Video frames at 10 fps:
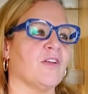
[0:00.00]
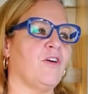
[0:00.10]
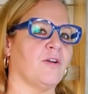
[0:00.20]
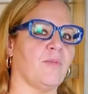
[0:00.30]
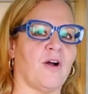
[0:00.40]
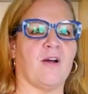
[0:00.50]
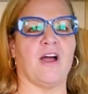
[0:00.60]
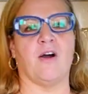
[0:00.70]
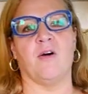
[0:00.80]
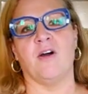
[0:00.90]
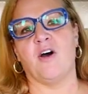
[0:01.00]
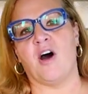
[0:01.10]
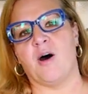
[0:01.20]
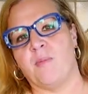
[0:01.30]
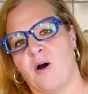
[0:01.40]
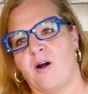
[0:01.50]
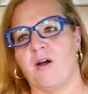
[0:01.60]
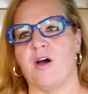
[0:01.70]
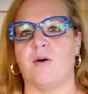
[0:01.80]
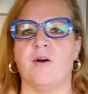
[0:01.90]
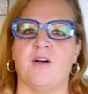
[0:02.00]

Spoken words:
cardamaro, amaro,